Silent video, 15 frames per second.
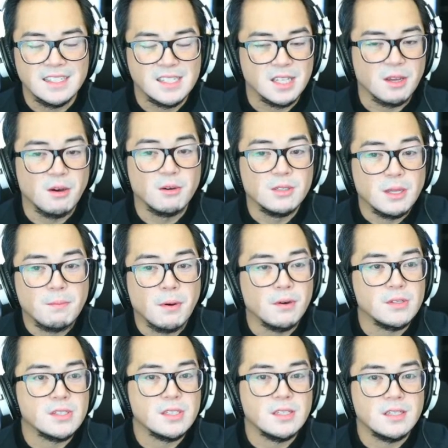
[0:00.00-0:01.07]
only
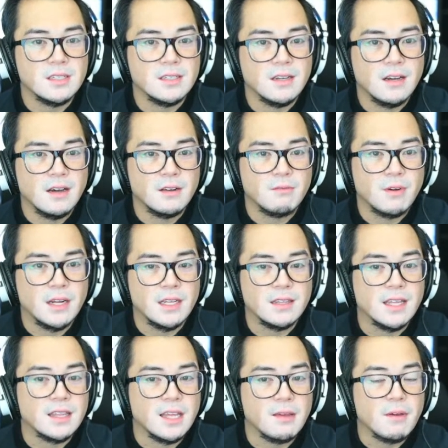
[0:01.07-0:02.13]
post on Reddit
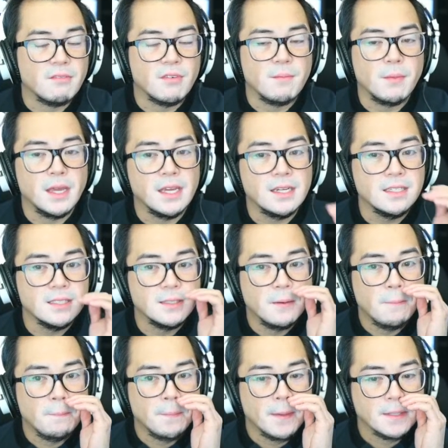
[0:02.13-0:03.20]
that they've ever made.
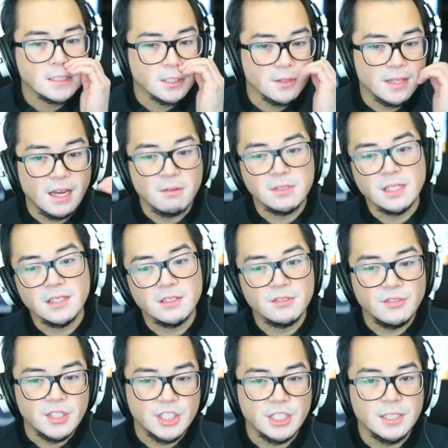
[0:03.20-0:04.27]
So that was a little
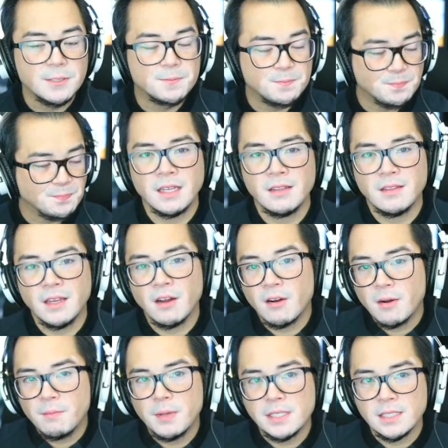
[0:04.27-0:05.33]
fishy. They are
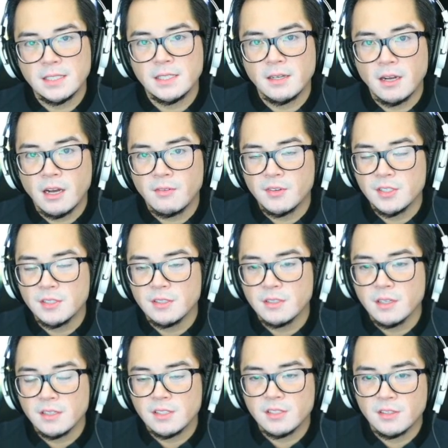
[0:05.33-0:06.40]
a business that offers
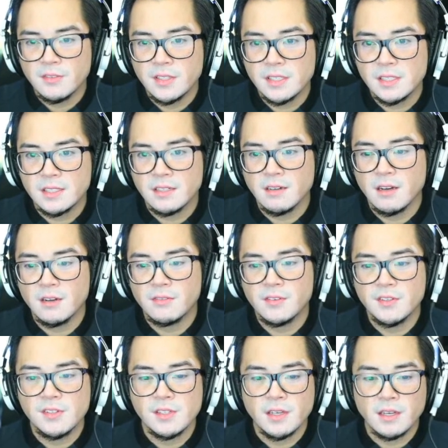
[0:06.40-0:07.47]
a service and
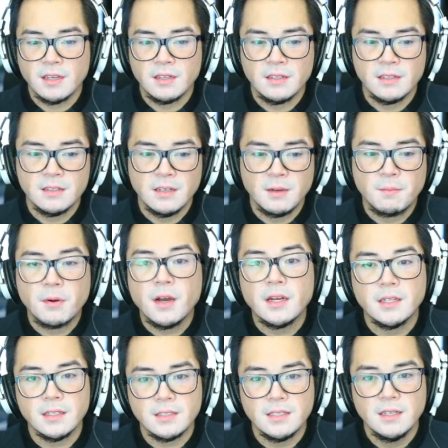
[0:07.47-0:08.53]
offers like a
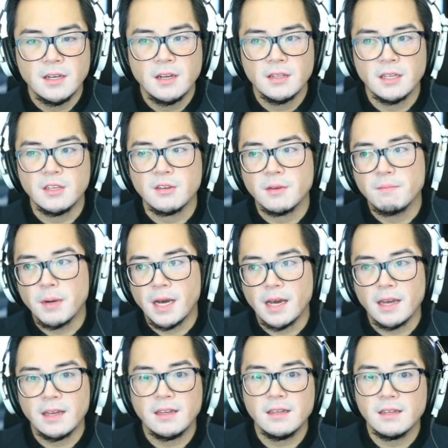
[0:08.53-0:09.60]
product that you could
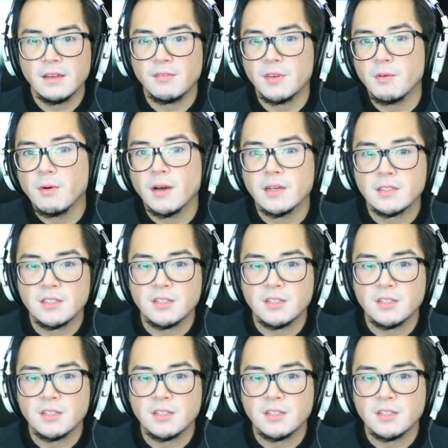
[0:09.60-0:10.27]
buy if you want to